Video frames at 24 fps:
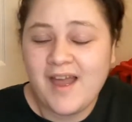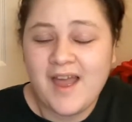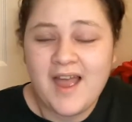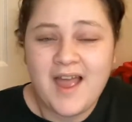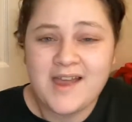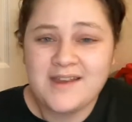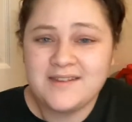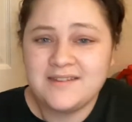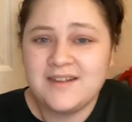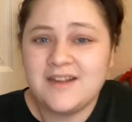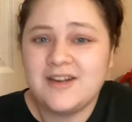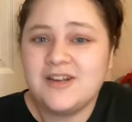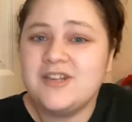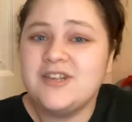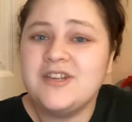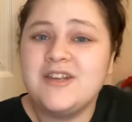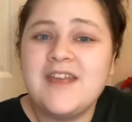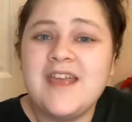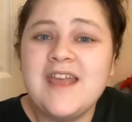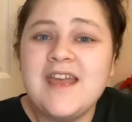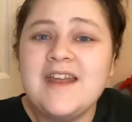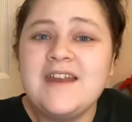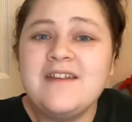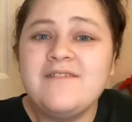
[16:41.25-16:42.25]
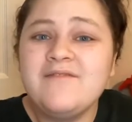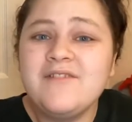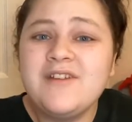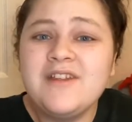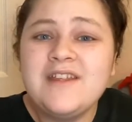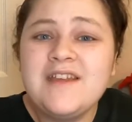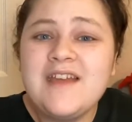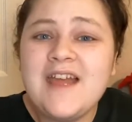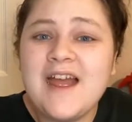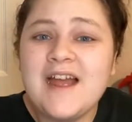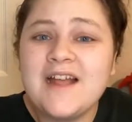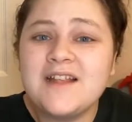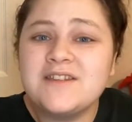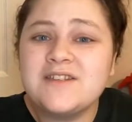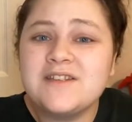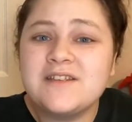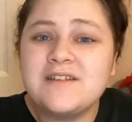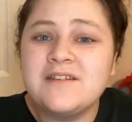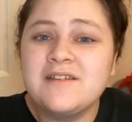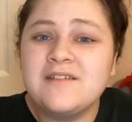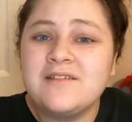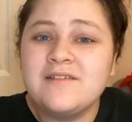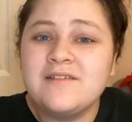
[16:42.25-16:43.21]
And there, you can't really ask